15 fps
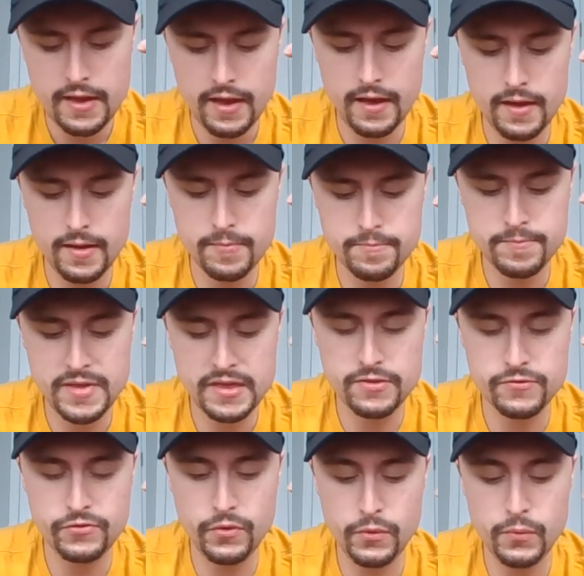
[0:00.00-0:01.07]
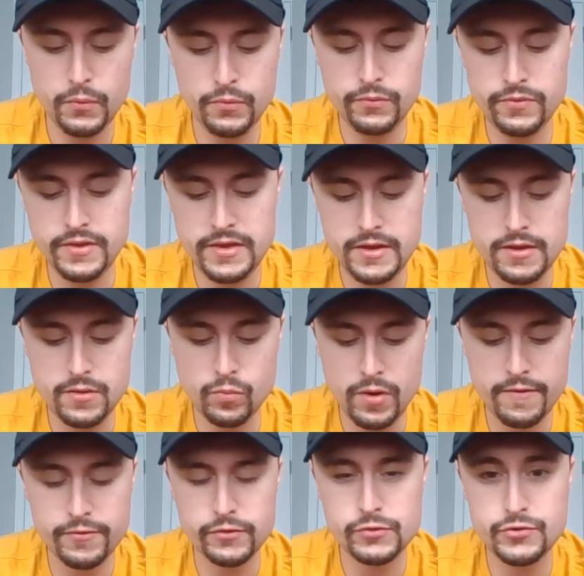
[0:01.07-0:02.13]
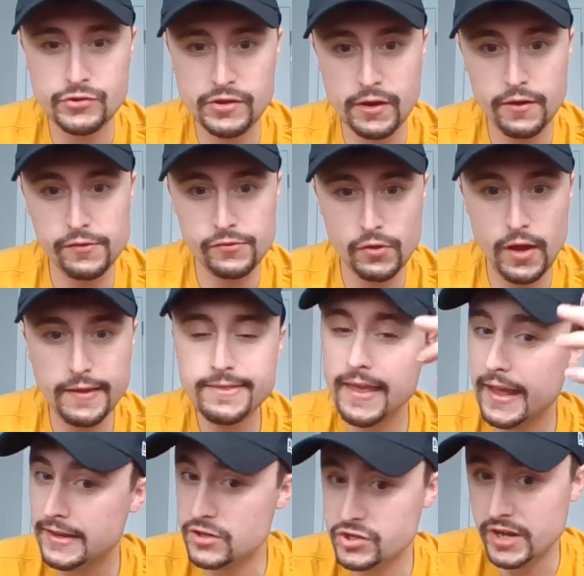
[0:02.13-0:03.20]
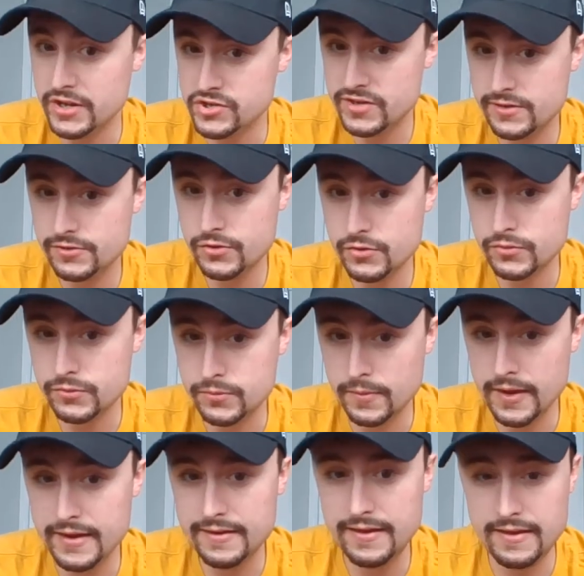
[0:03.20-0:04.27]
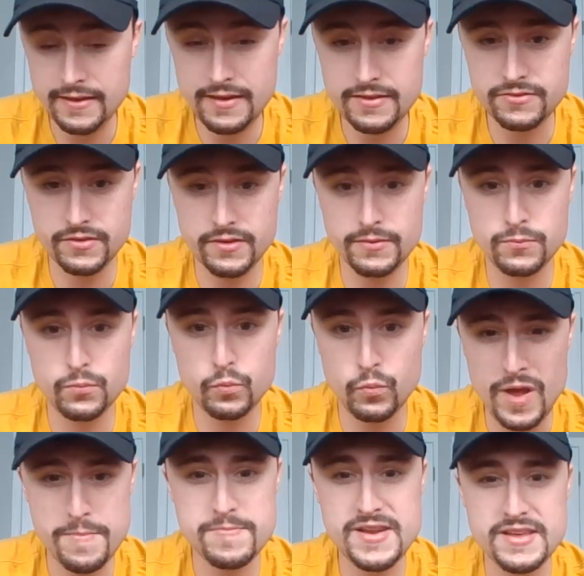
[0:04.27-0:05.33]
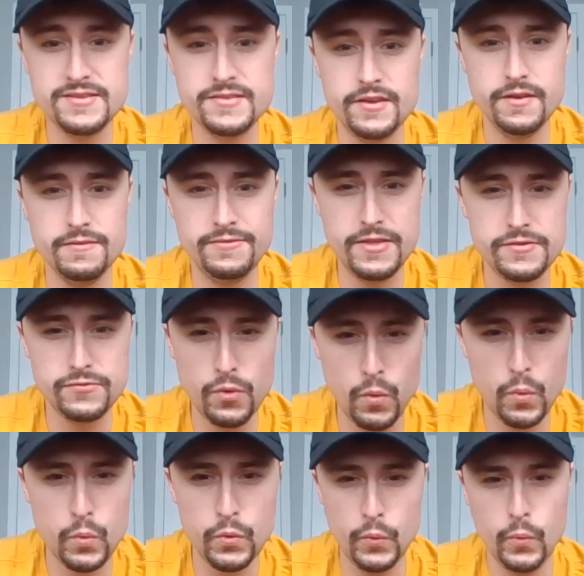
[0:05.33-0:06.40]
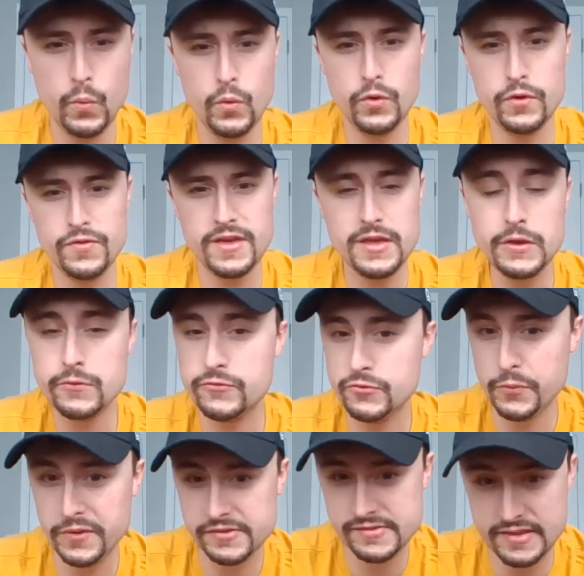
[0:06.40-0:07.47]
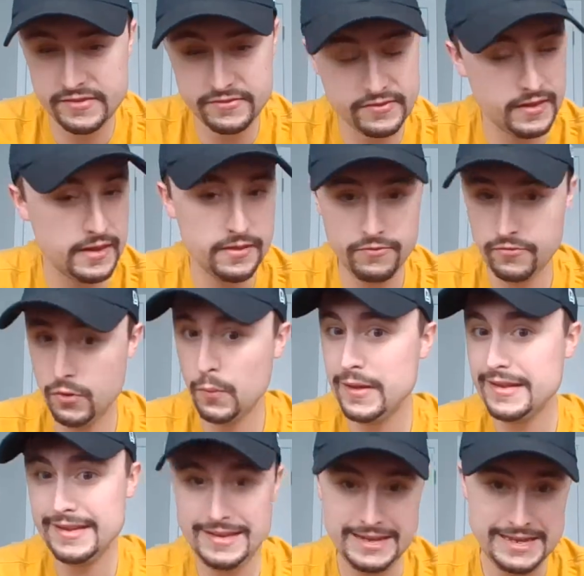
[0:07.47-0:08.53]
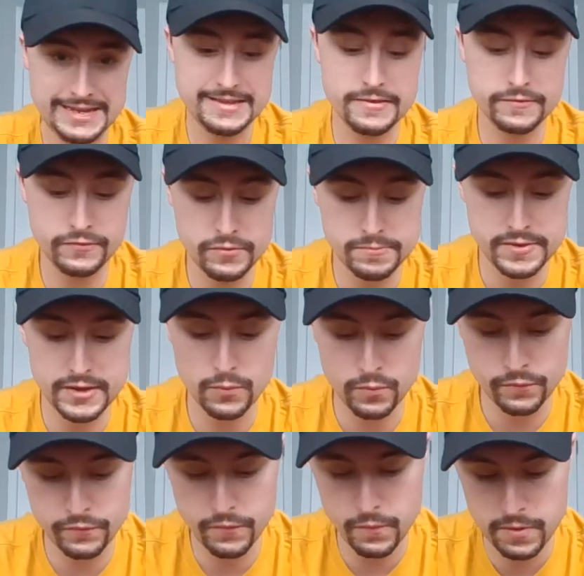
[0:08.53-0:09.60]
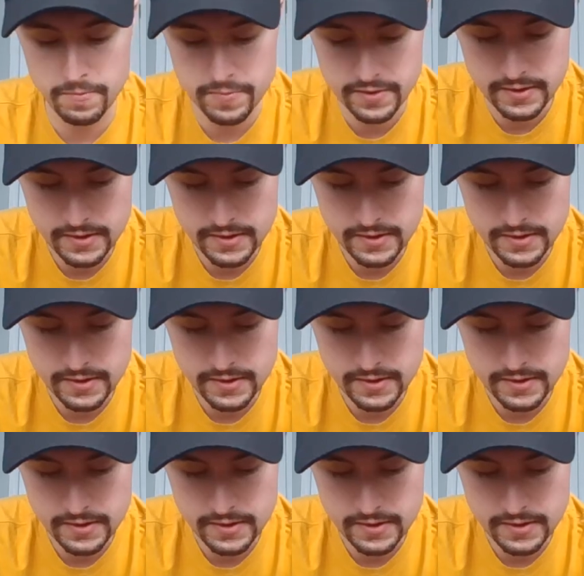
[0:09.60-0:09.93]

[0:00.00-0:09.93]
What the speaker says: And so the revolutionaries thought they had to change it too, right? It's a remnant of this old order that used to exist, and so it needs to be reformed.